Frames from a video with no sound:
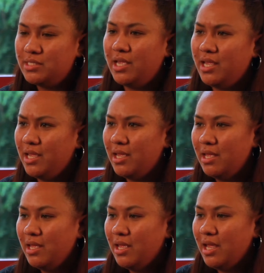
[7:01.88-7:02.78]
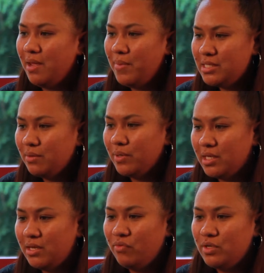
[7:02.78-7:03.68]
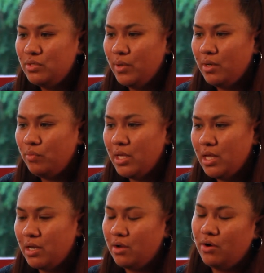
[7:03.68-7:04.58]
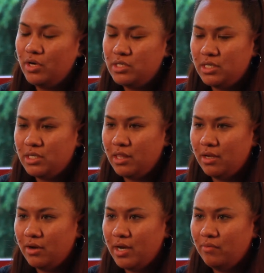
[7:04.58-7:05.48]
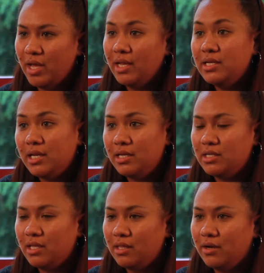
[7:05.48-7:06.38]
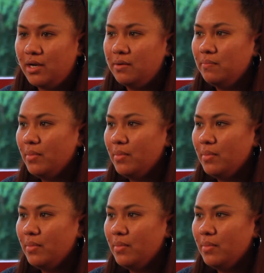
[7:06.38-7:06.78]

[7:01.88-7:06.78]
set. It makes a world of difference when we can encourage each other and validate each other